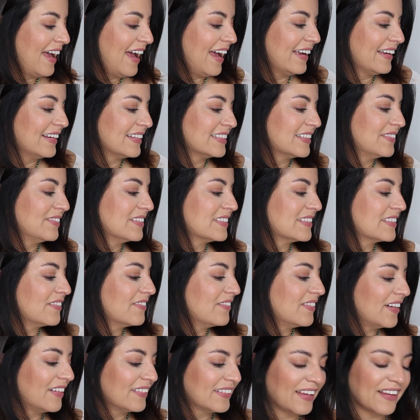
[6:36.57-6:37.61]
I guess it must have
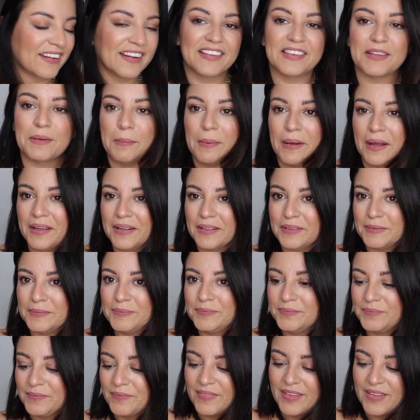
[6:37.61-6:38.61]
fell down at the bottom.